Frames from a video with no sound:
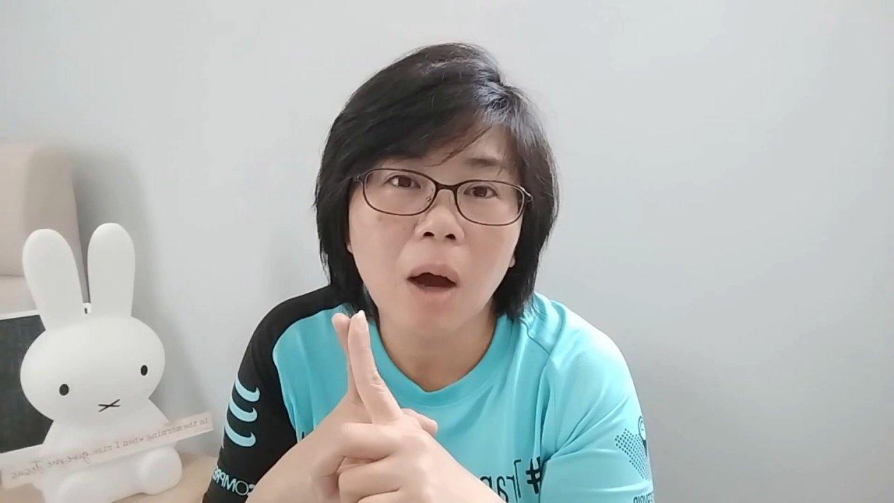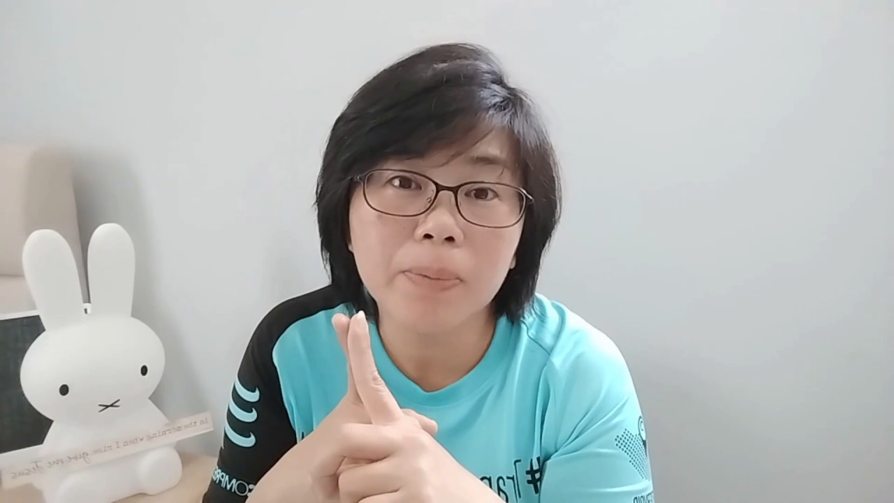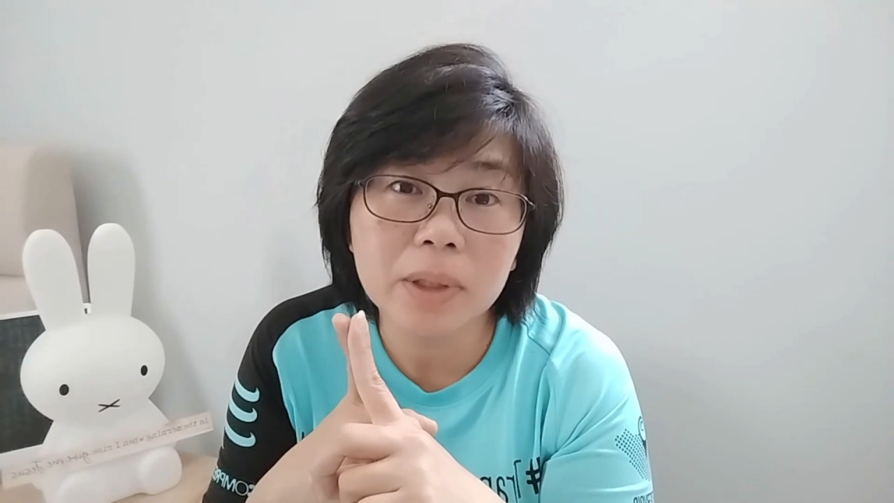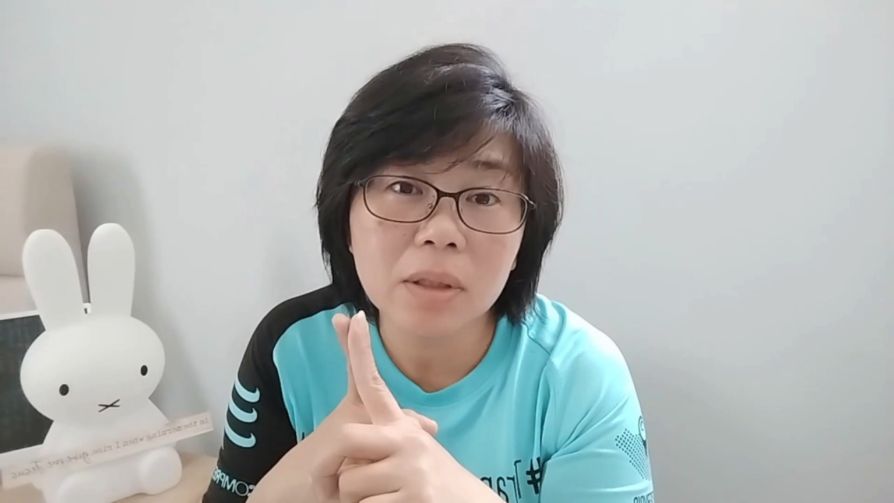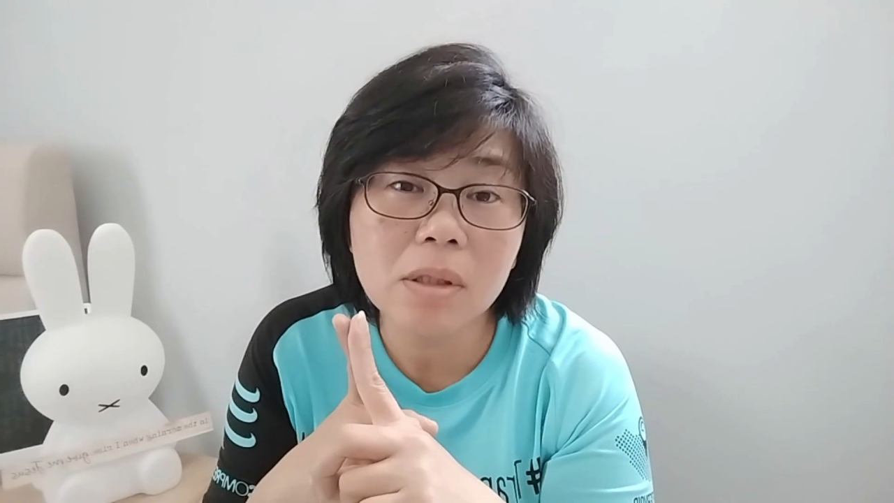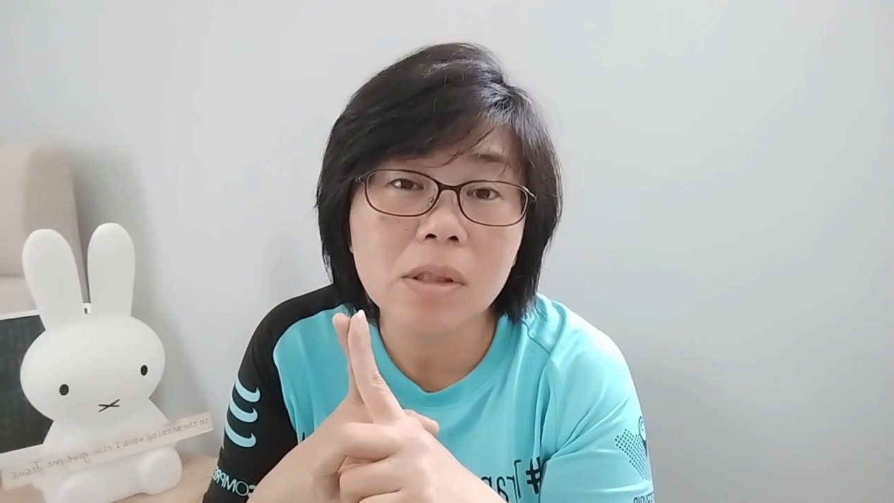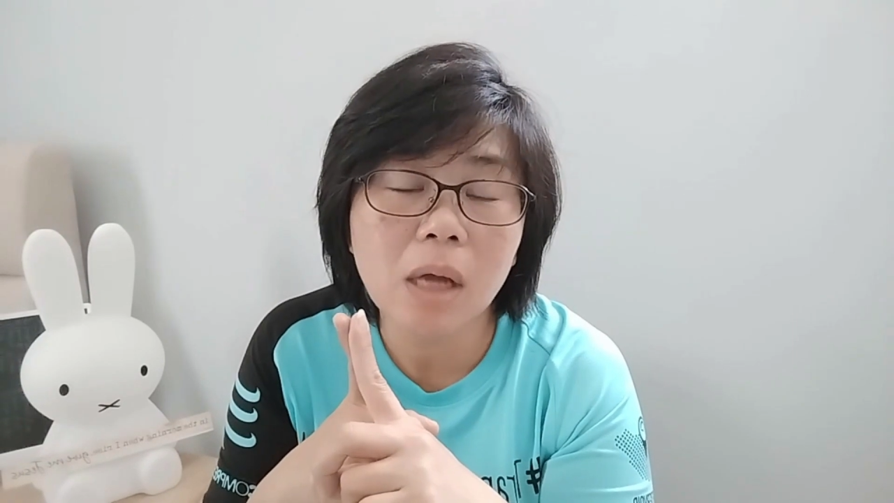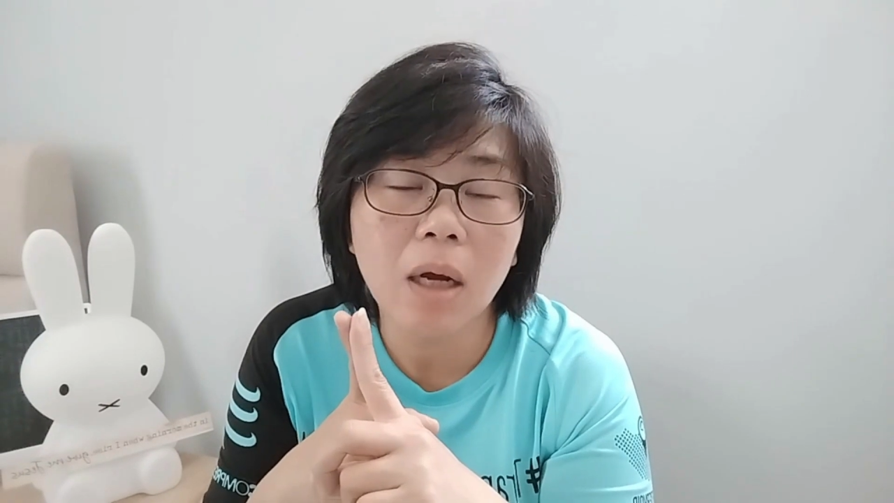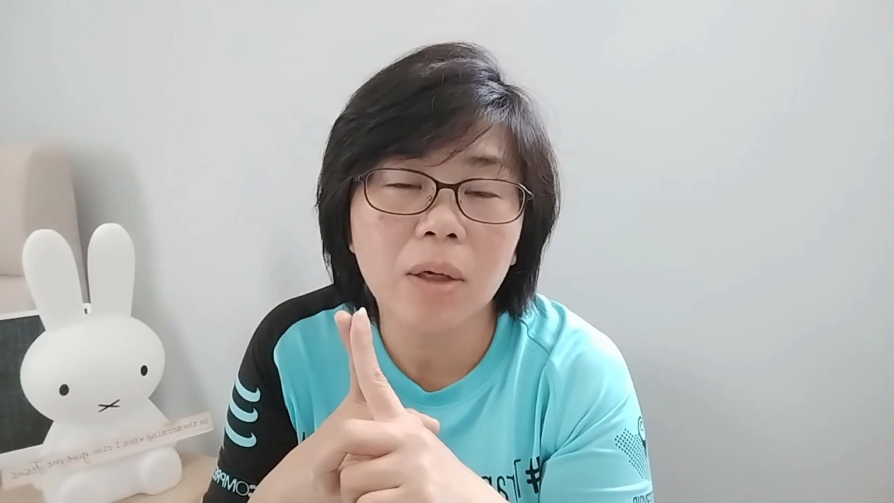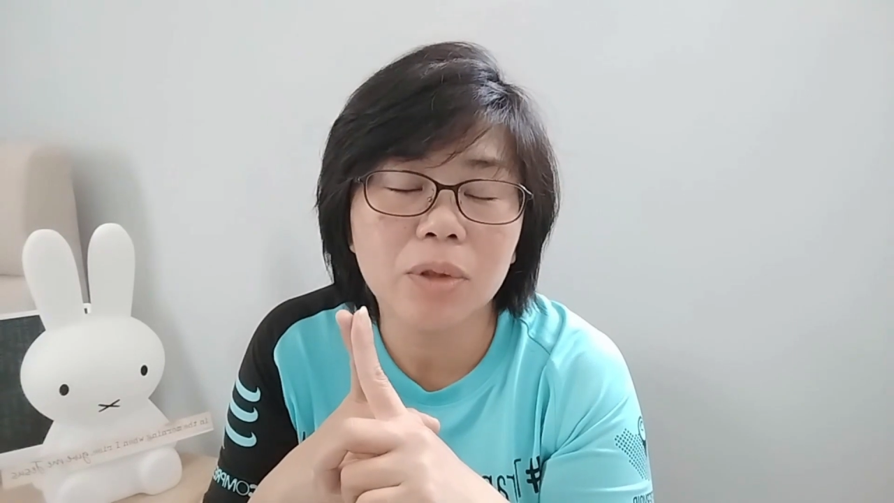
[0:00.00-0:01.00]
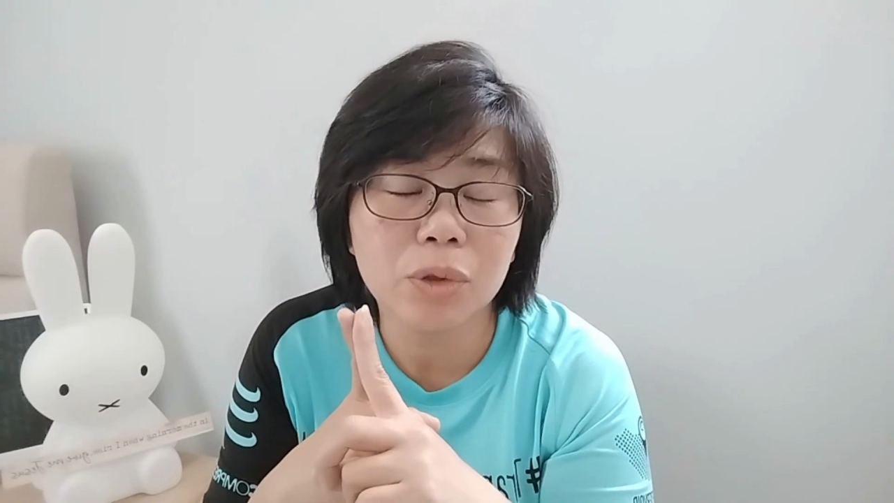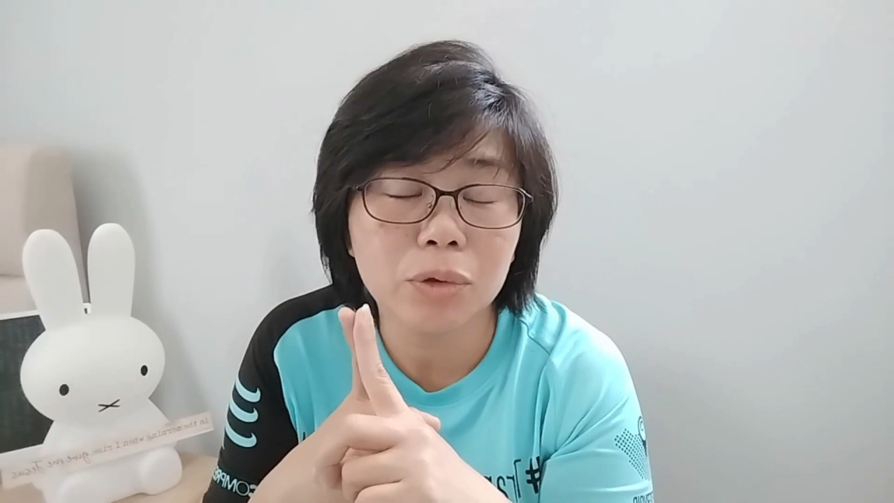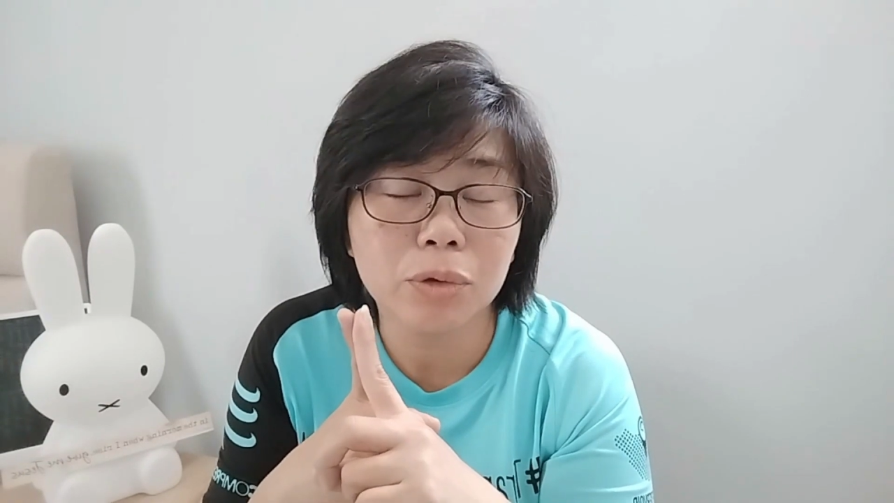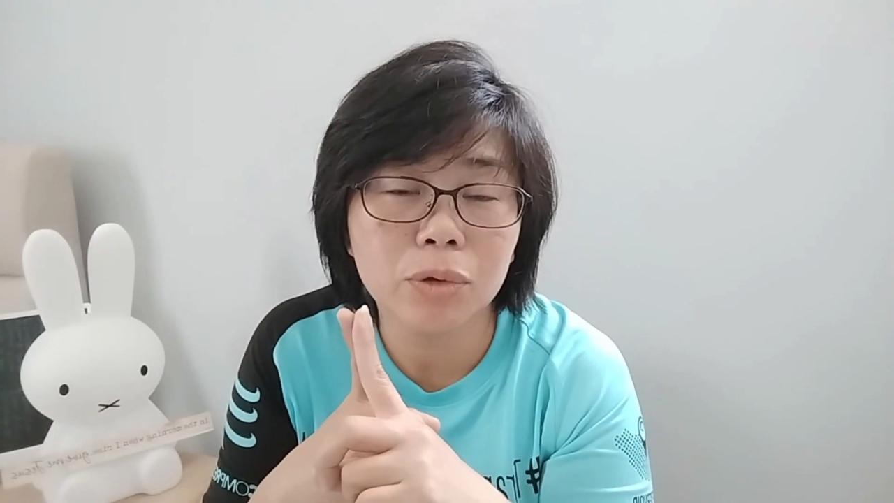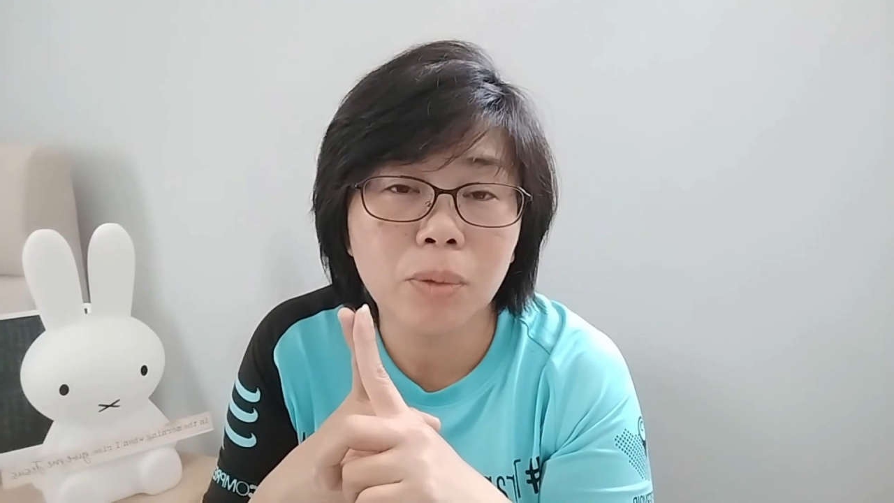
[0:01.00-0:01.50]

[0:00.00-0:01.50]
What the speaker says: options to